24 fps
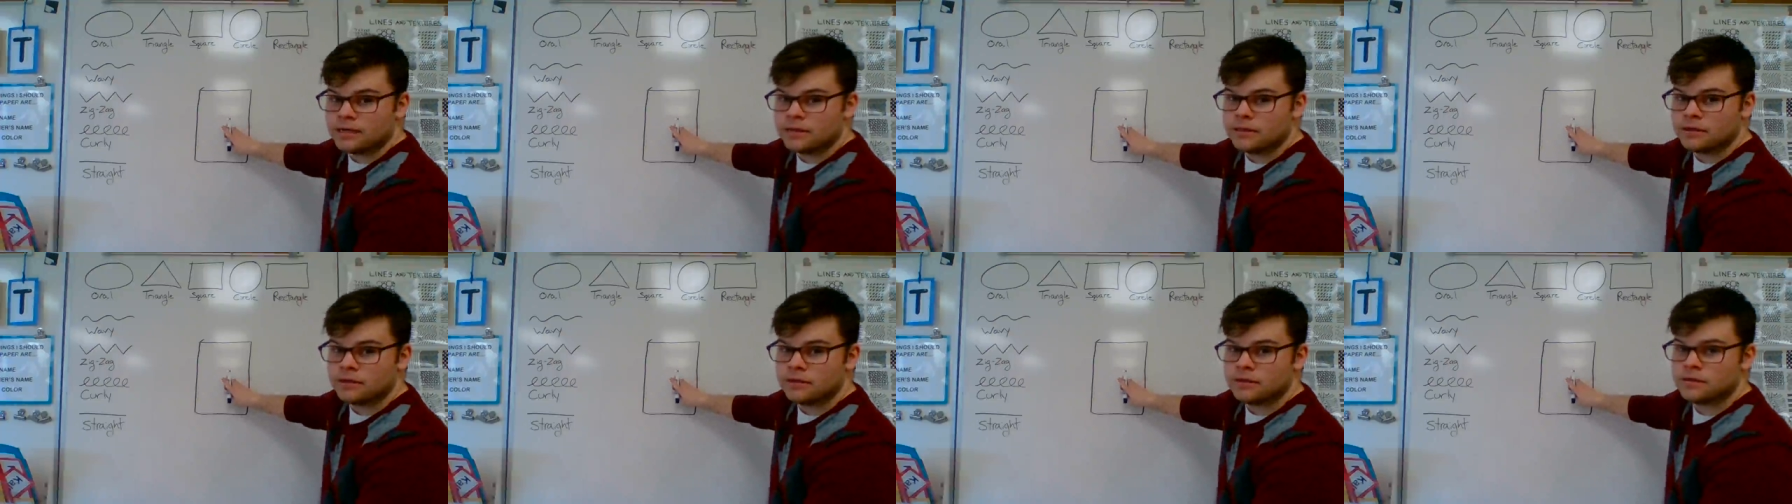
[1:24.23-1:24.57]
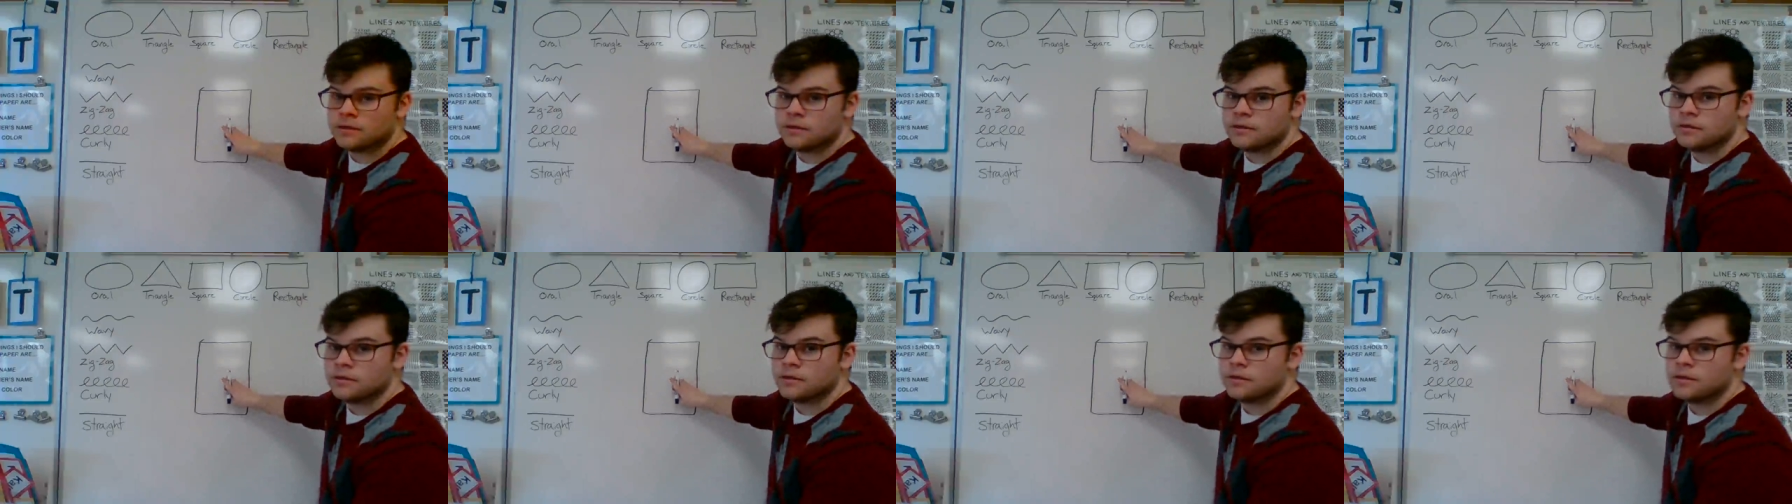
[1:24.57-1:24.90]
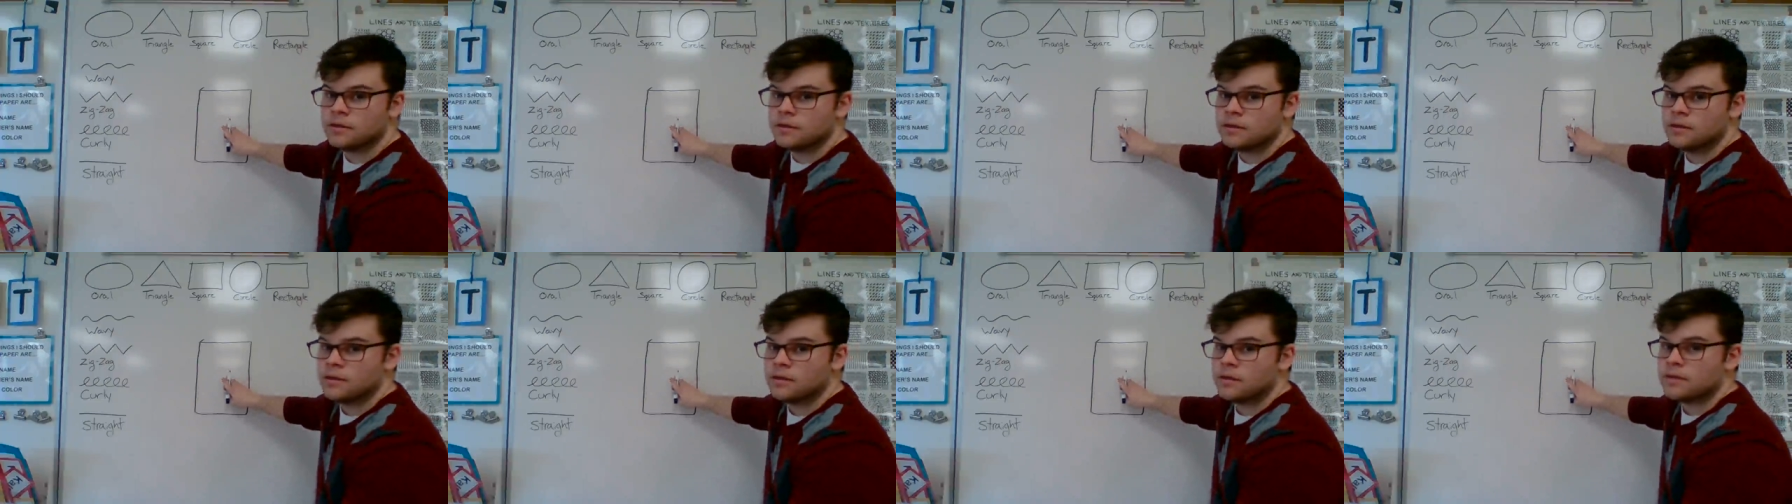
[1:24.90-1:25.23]
Now that's our
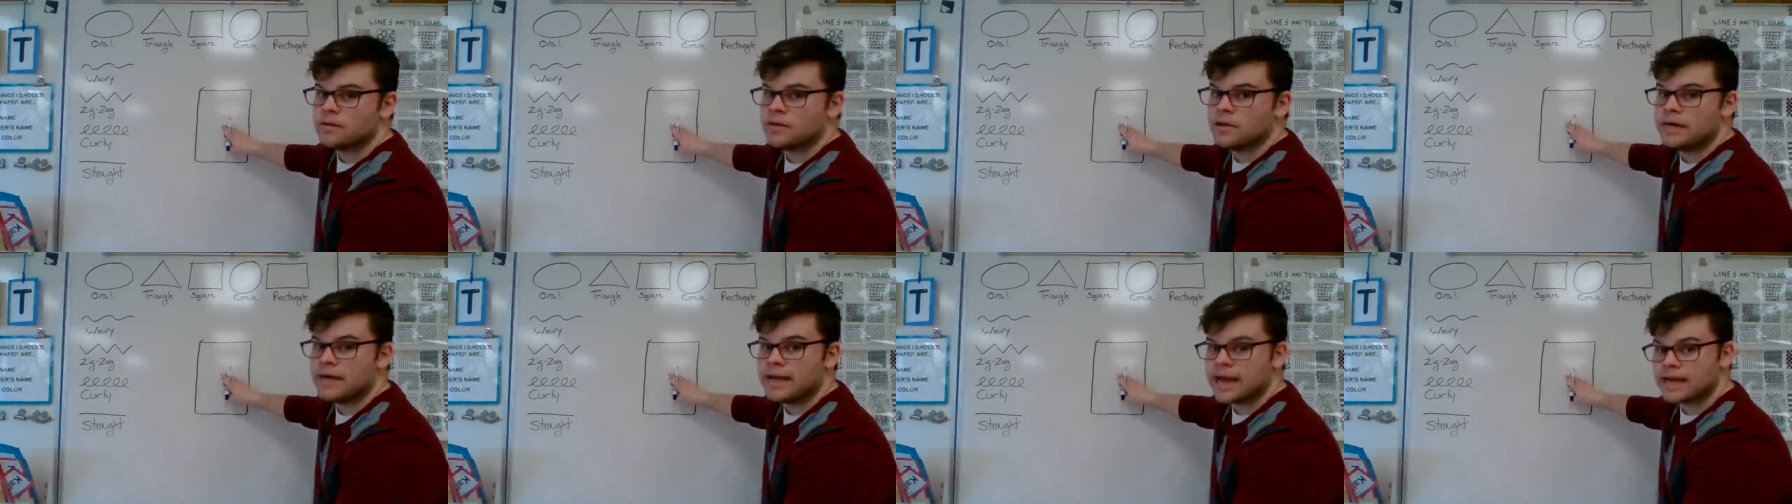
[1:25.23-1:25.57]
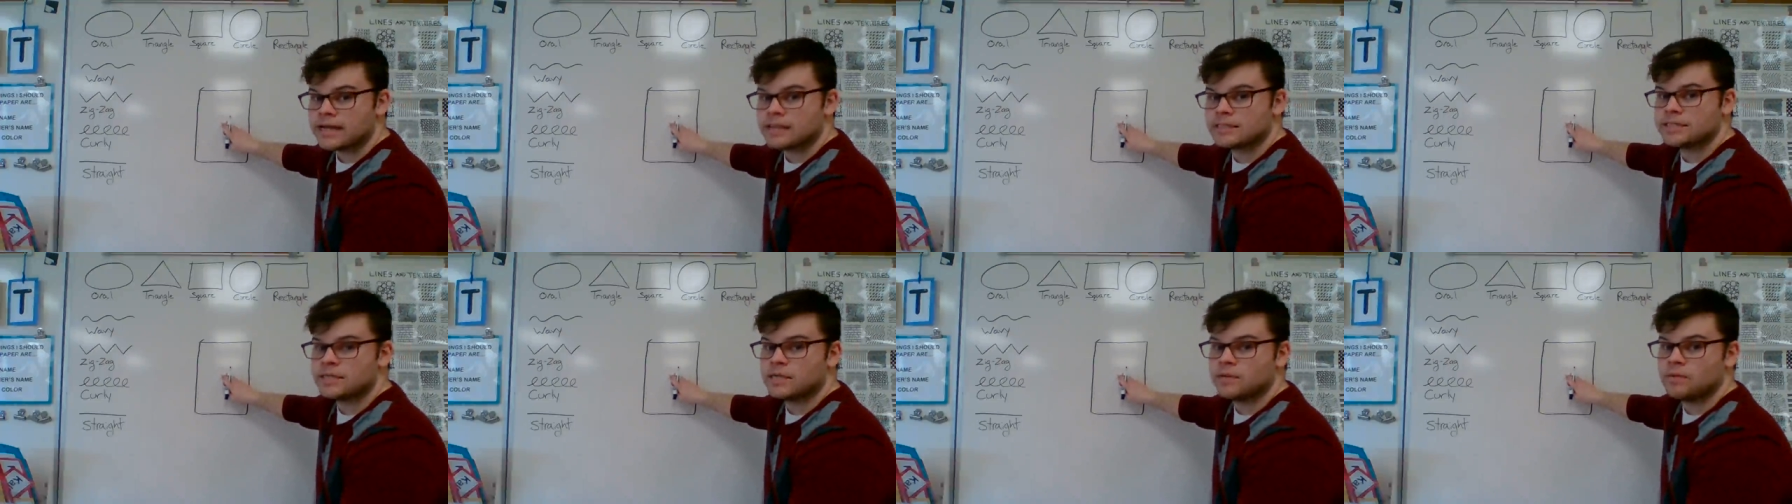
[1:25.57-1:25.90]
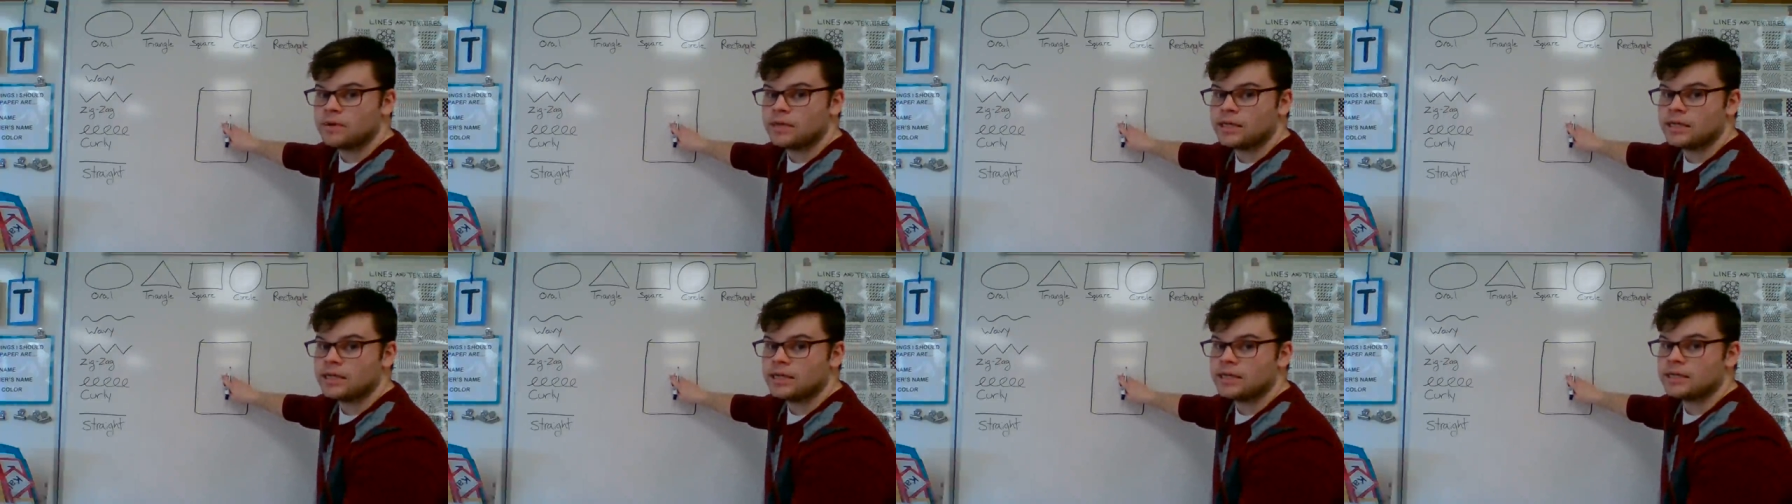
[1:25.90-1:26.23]
body.
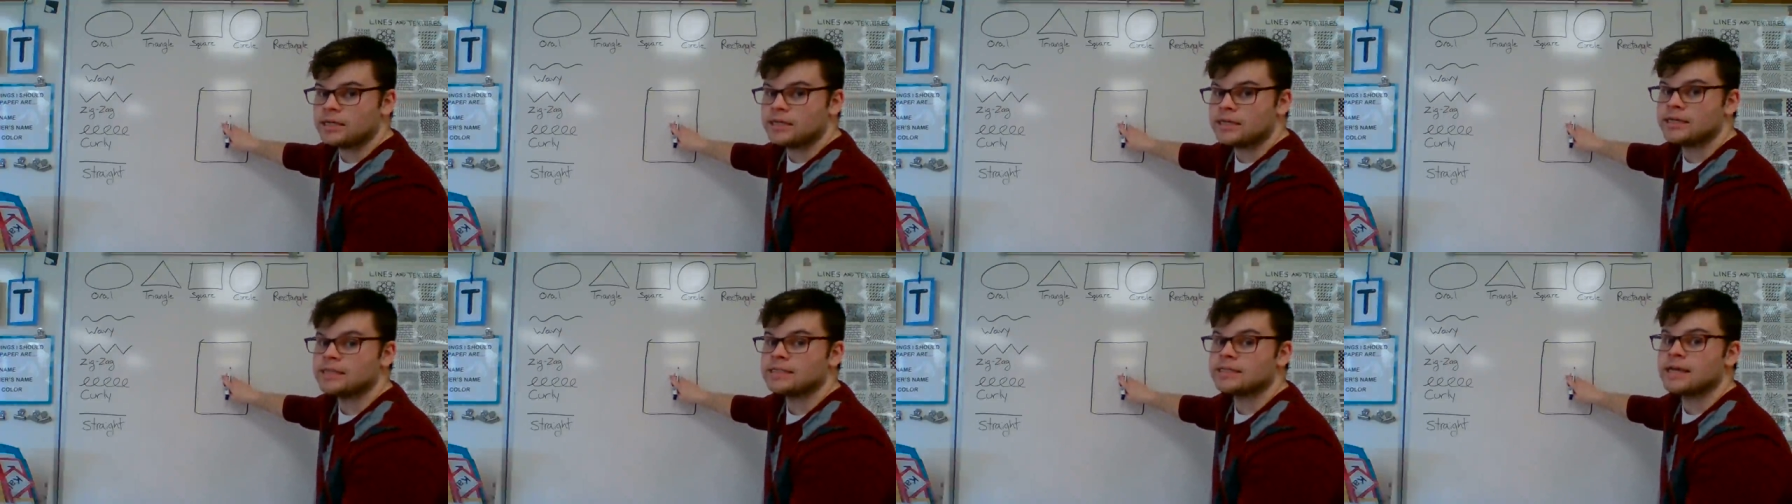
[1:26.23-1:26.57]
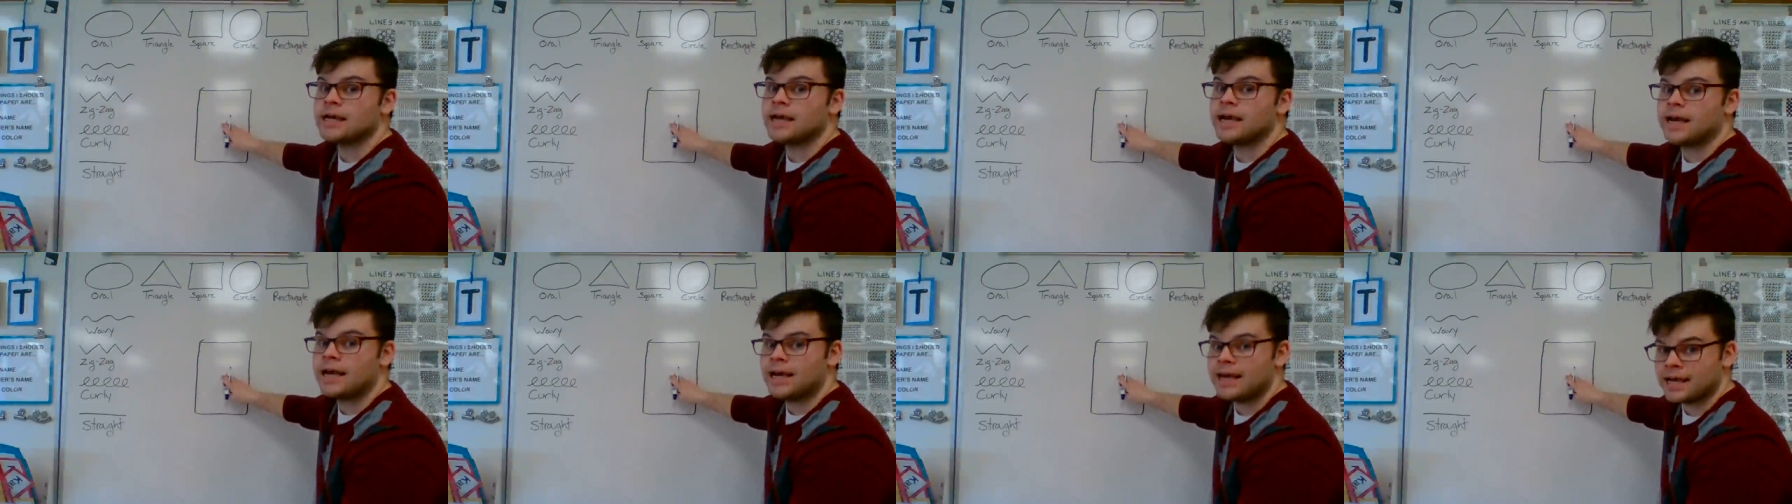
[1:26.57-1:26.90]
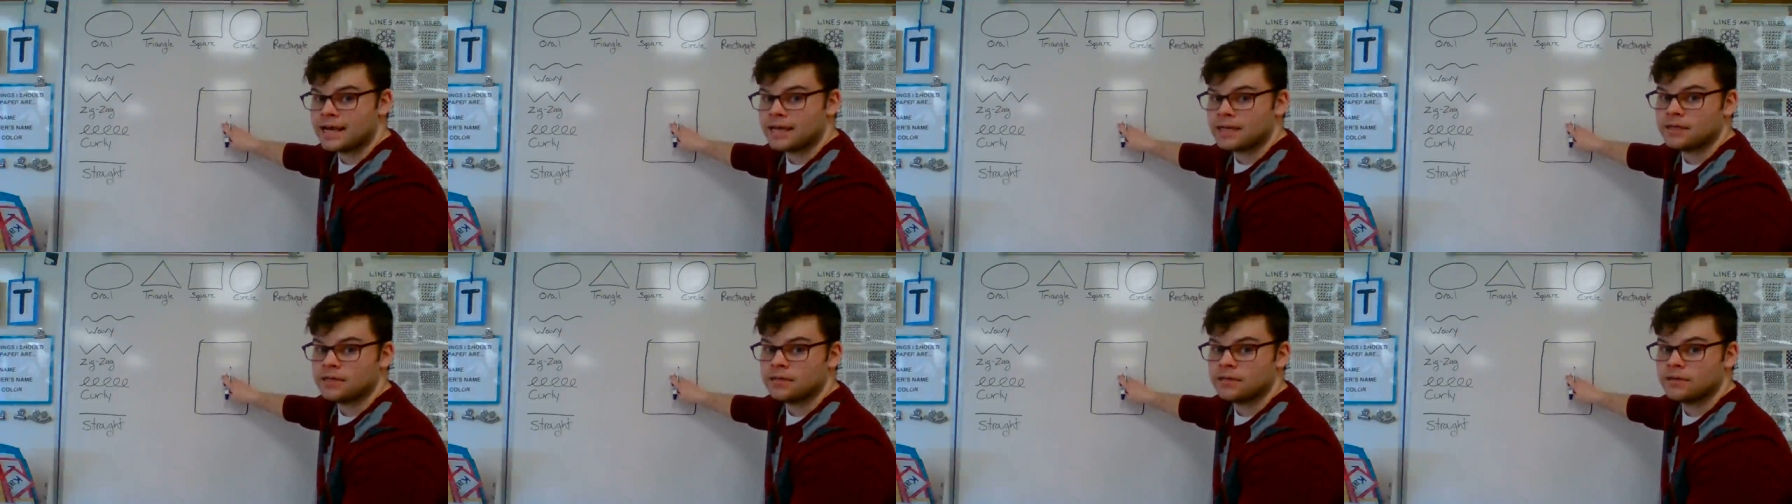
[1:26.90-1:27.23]
The next thing
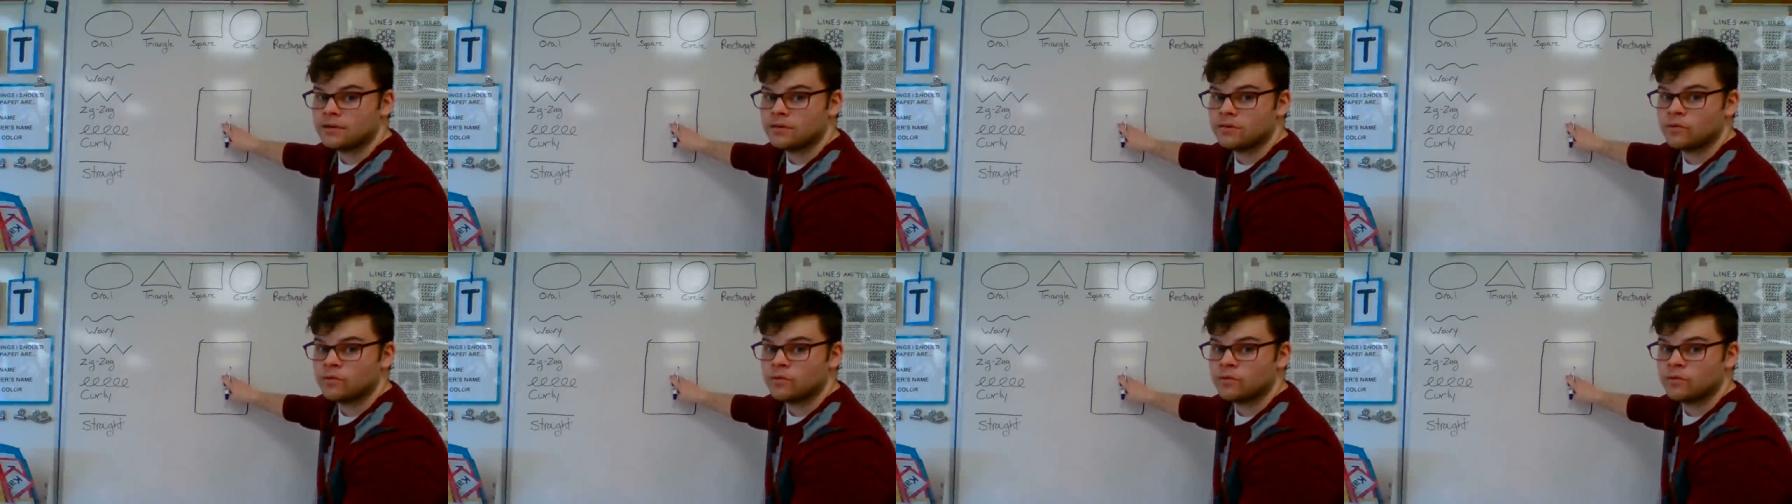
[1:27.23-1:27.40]
we need